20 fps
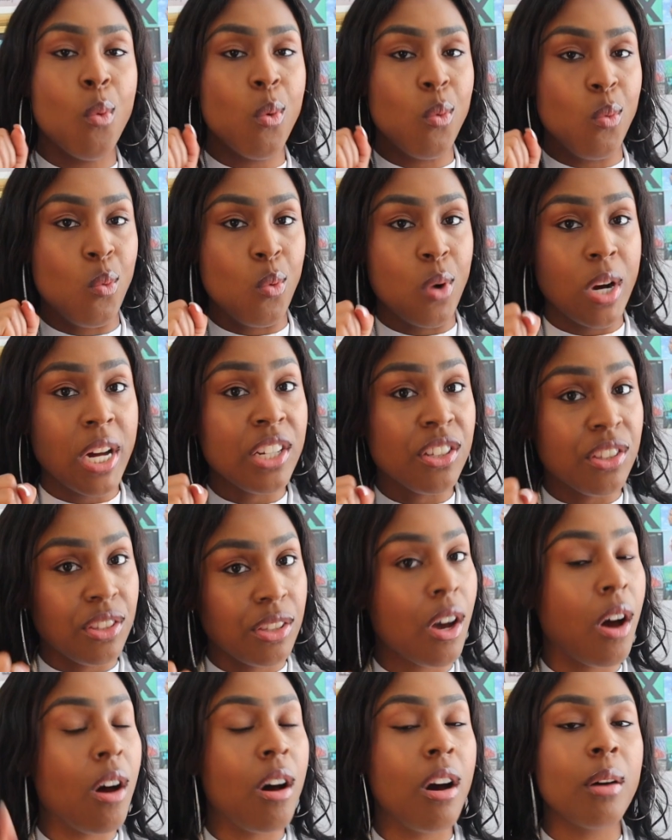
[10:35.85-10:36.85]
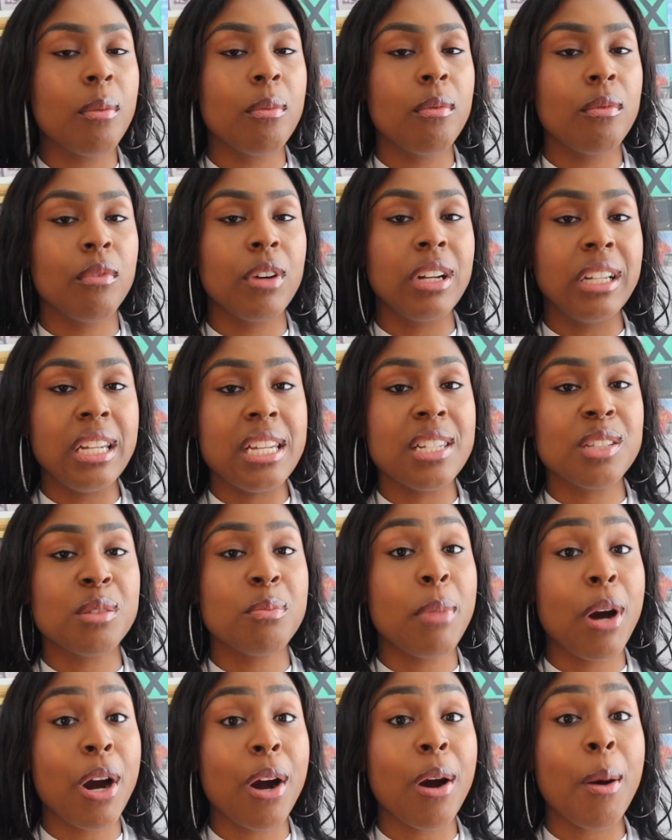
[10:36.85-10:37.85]
one song release
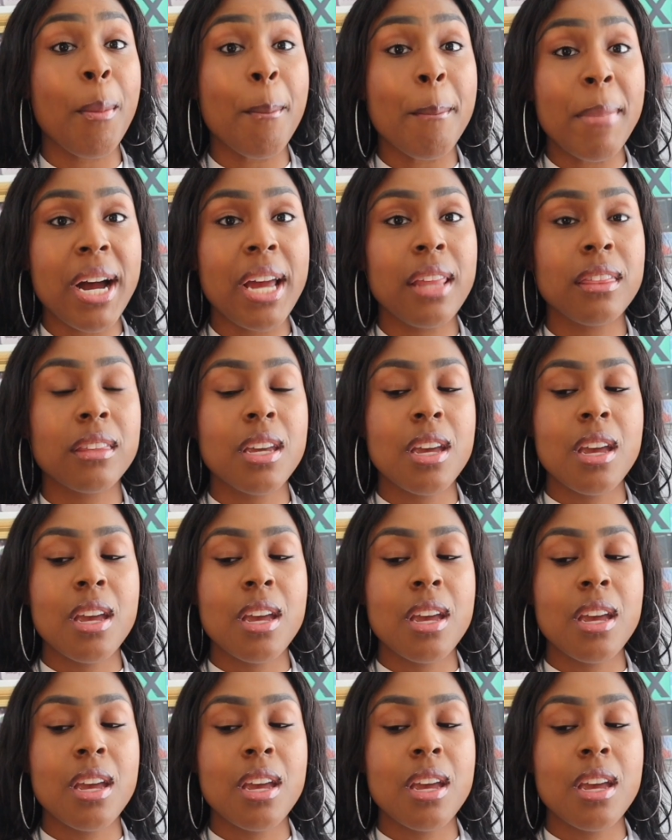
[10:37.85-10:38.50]
per month.